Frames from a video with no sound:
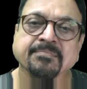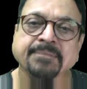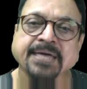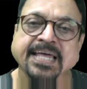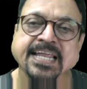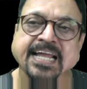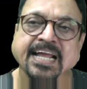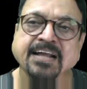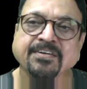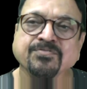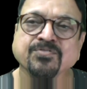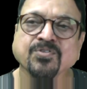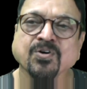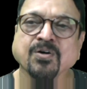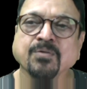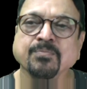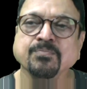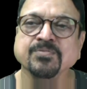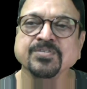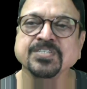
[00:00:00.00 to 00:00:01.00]
period
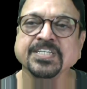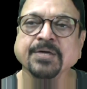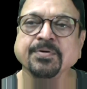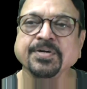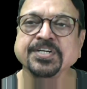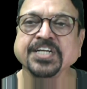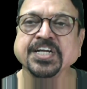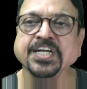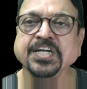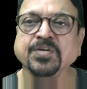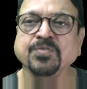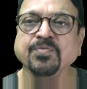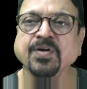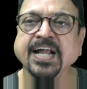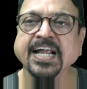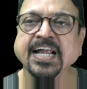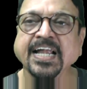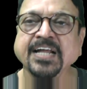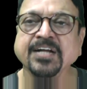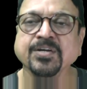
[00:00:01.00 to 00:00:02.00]
from
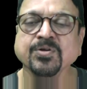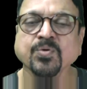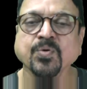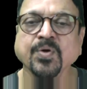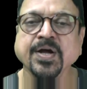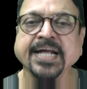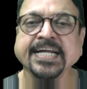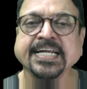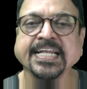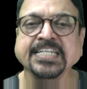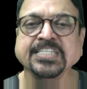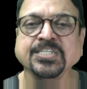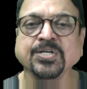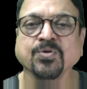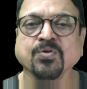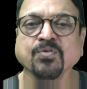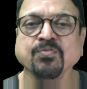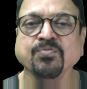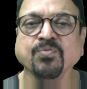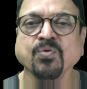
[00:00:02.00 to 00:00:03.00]
1712 to
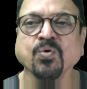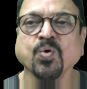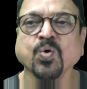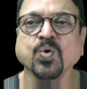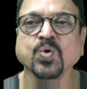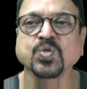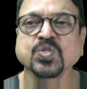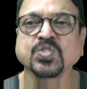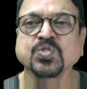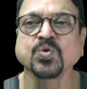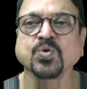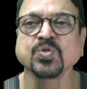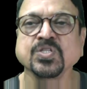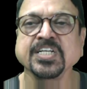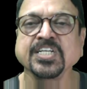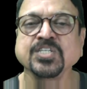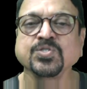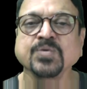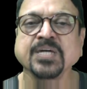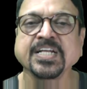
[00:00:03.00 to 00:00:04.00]
1804. So
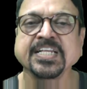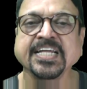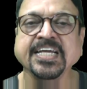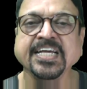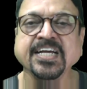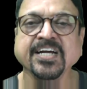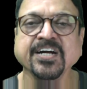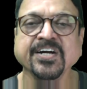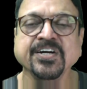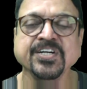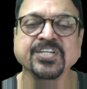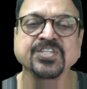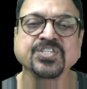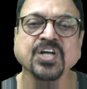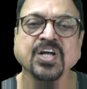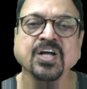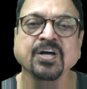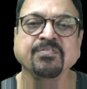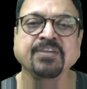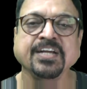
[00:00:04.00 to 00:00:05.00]
these were the years
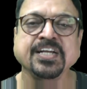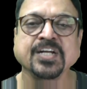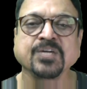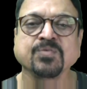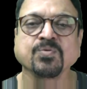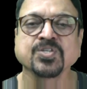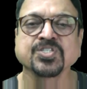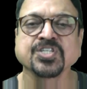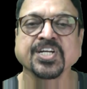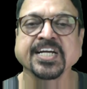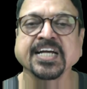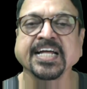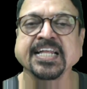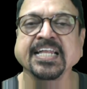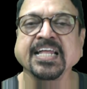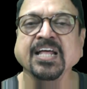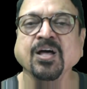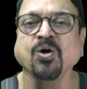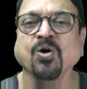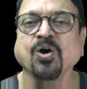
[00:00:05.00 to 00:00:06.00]
when it was
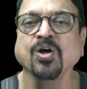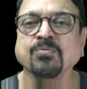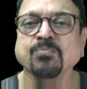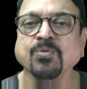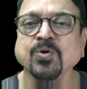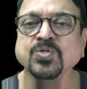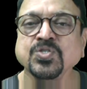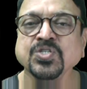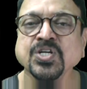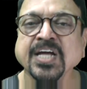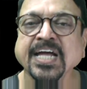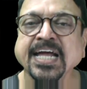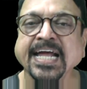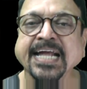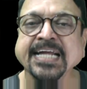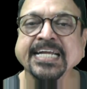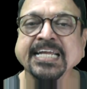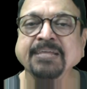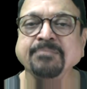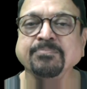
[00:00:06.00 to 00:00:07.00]
taken. Almost
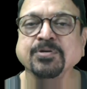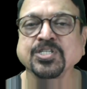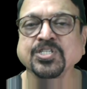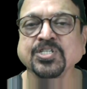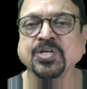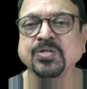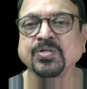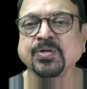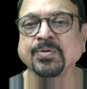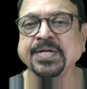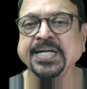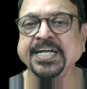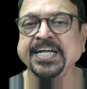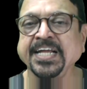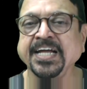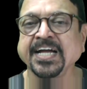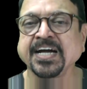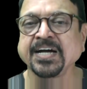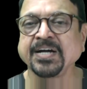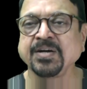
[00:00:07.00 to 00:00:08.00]
80% of
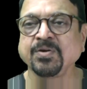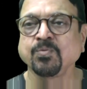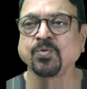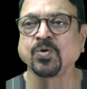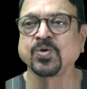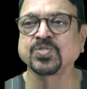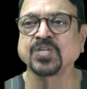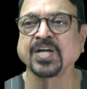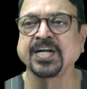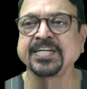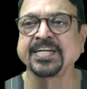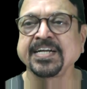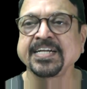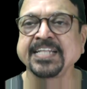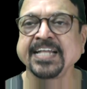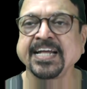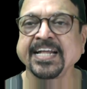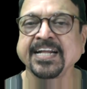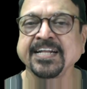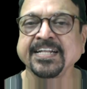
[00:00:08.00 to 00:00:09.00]
India was under
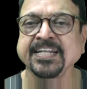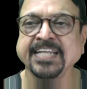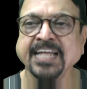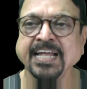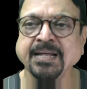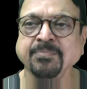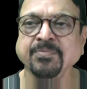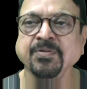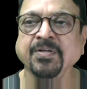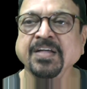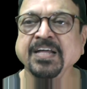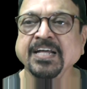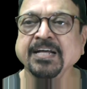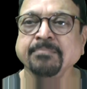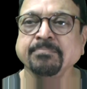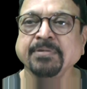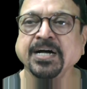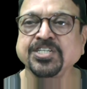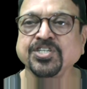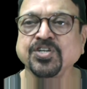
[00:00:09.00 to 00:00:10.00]
their name.
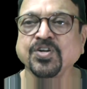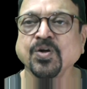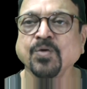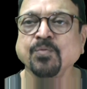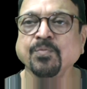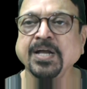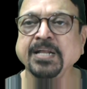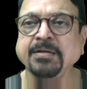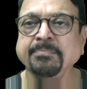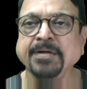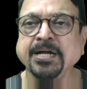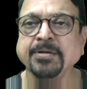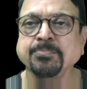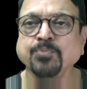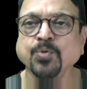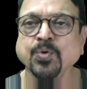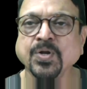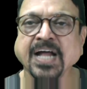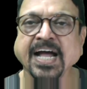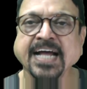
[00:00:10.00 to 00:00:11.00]
Bajirao I made
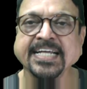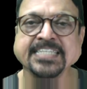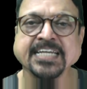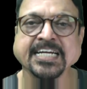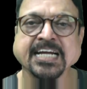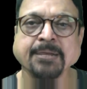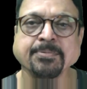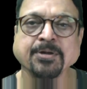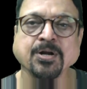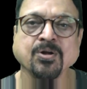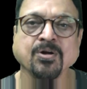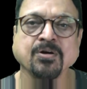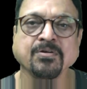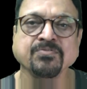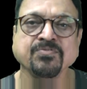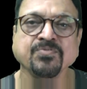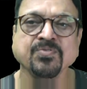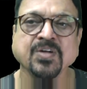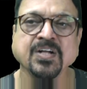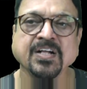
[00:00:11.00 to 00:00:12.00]
Pune as the capital of